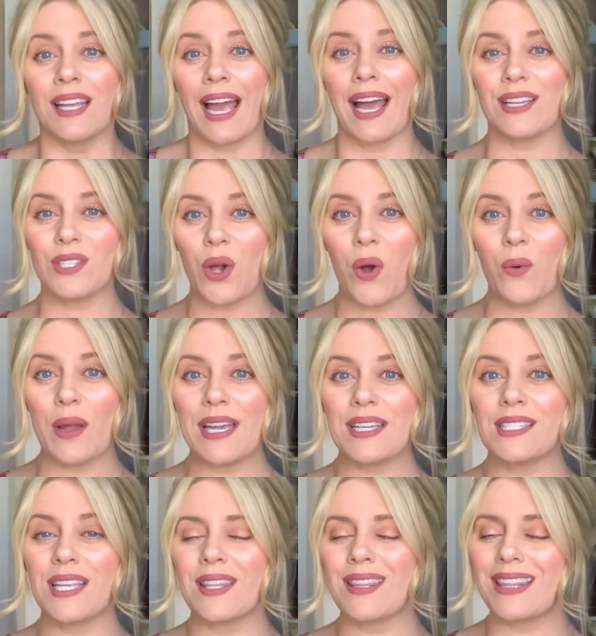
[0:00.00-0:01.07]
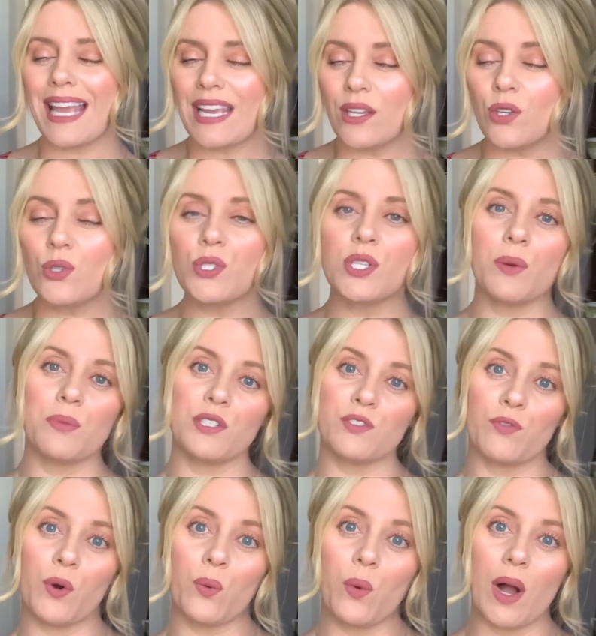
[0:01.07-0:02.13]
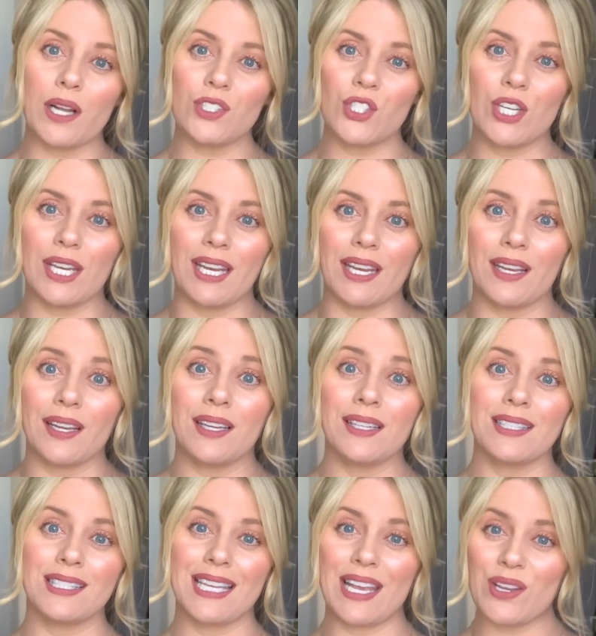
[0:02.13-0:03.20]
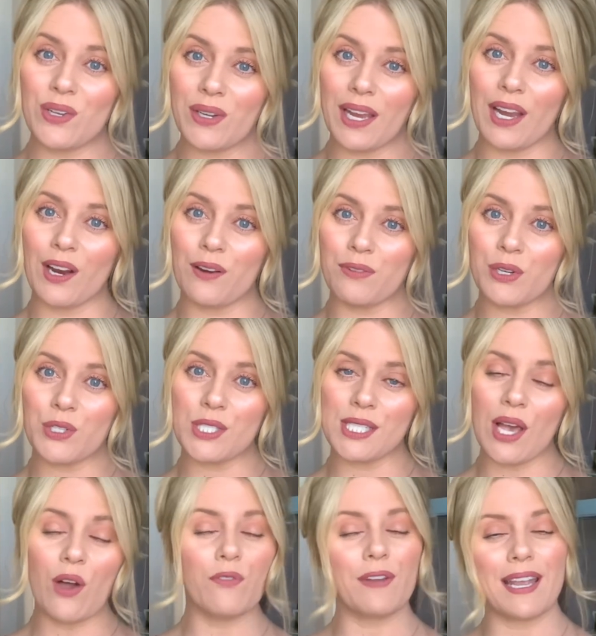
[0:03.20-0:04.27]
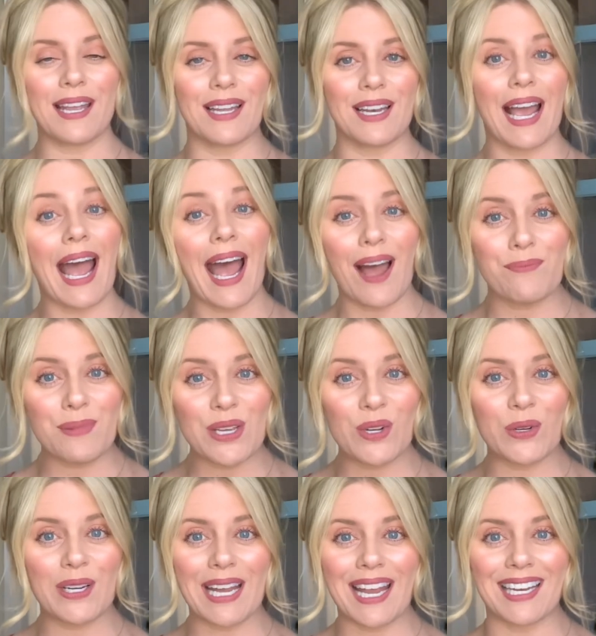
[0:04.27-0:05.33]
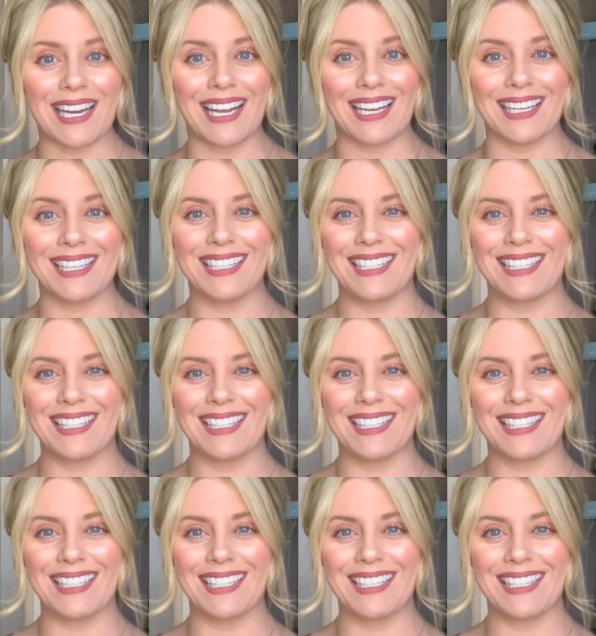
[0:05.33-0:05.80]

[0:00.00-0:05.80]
As always, thank you so much for watching. Take good care of yourself and happy creating.